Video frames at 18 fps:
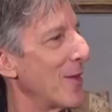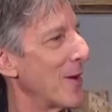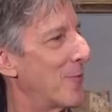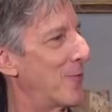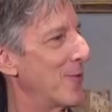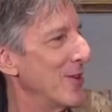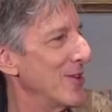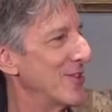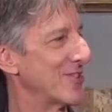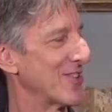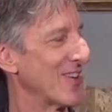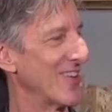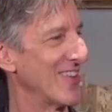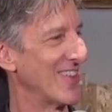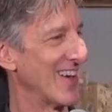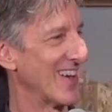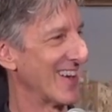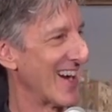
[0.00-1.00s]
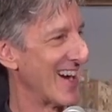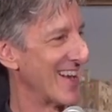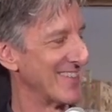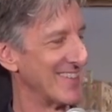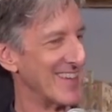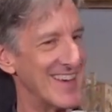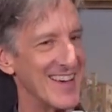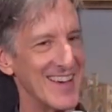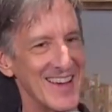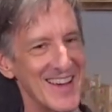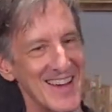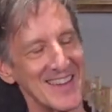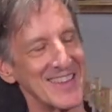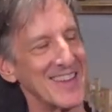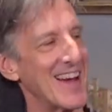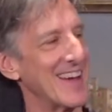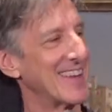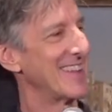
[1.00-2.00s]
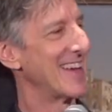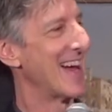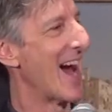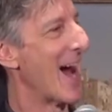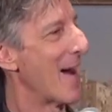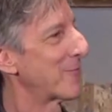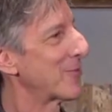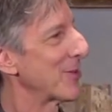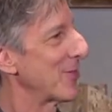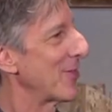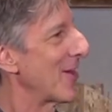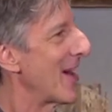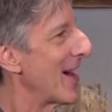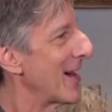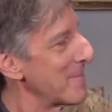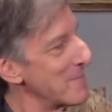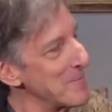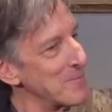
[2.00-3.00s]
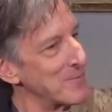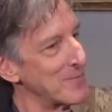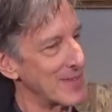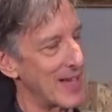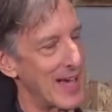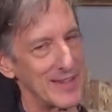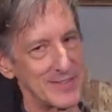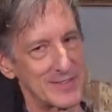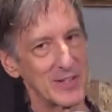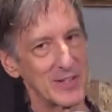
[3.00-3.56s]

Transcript: their future. They're kind of like the afterthought. And